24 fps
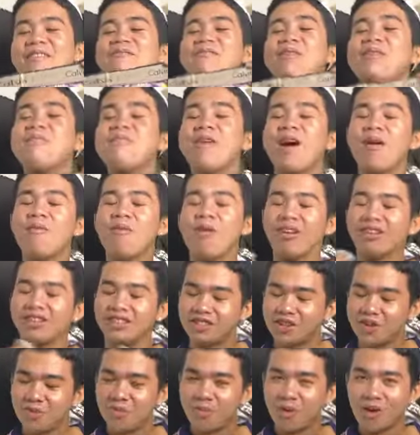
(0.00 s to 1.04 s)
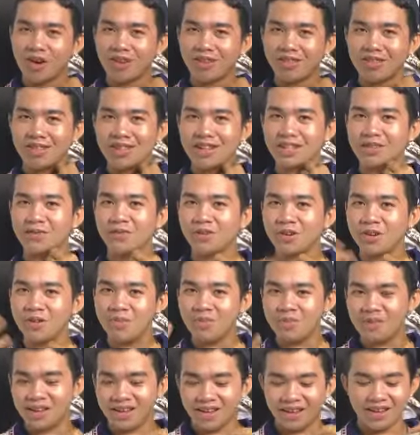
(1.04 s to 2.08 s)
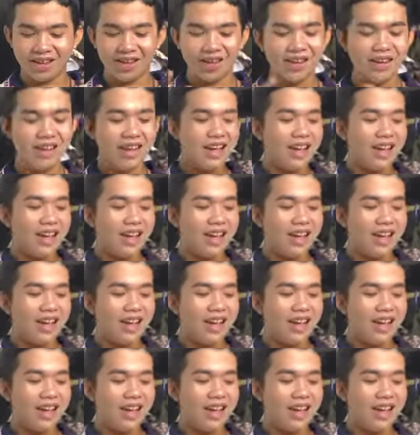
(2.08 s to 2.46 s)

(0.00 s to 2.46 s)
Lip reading: My mom also bought this for me.